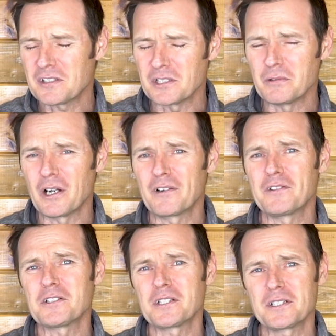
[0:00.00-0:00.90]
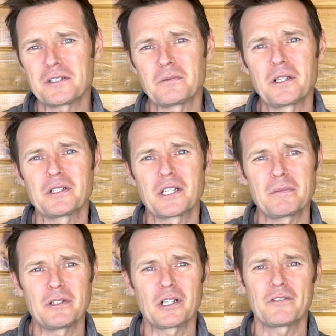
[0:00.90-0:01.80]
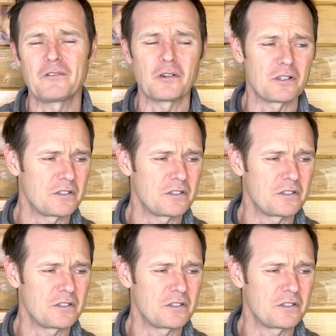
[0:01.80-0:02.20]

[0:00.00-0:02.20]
Stillwater fishing is what you're going to be looking for.